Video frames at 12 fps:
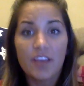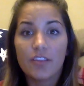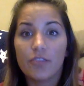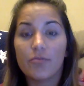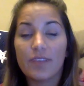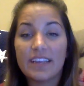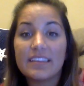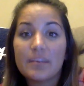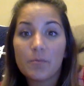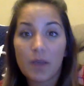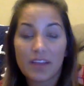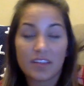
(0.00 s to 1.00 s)
The
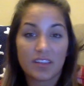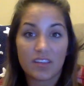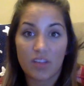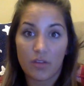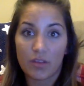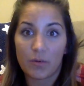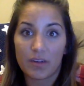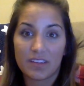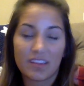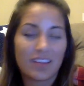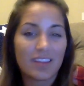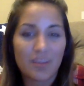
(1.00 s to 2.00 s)
reason why this is the only one is
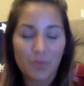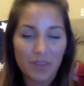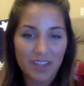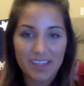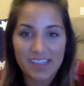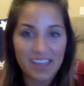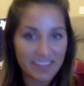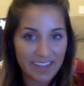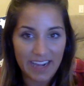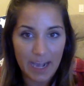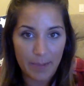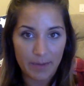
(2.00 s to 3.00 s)
this is the one that doesn't
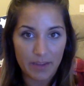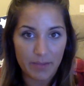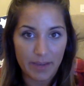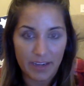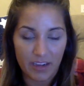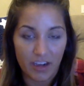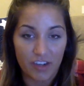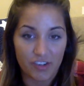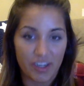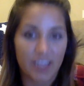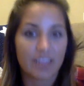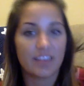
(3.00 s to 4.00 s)
happen in the
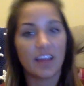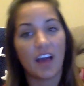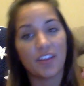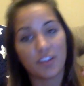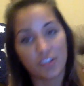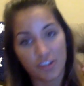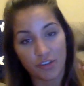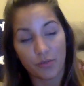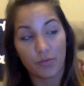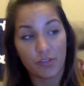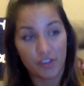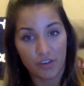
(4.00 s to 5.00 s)
mitochondria. The other
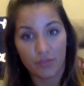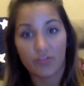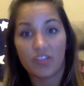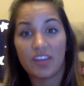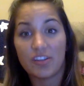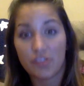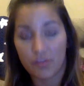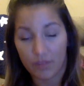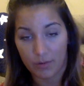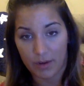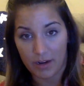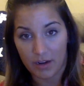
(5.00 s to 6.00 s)
two do, so they do
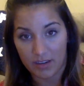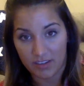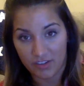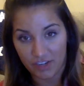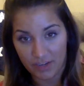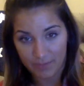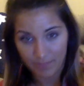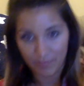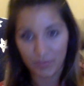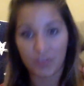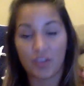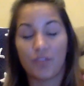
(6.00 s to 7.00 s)
require oxygen.
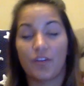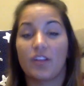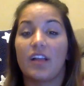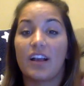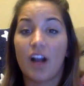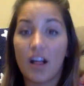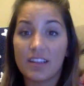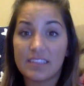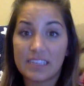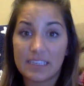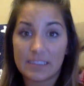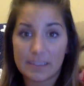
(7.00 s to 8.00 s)
So for
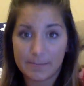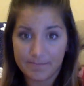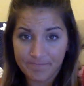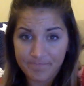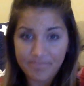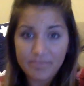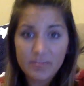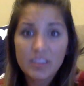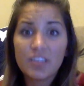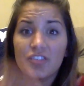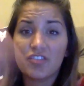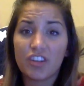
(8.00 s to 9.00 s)
glycolysis,
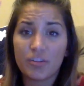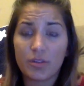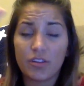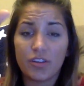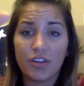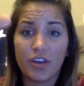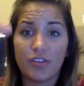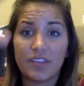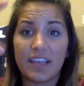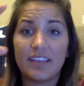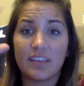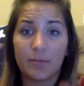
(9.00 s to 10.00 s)
starts with glucose,
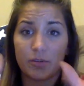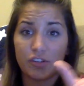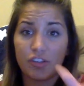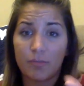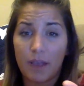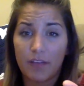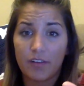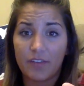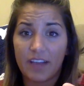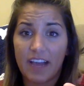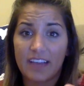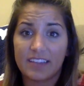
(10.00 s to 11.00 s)
ends up with 2
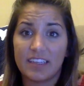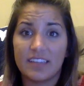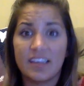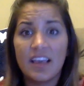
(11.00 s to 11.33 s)
pyruvic acids,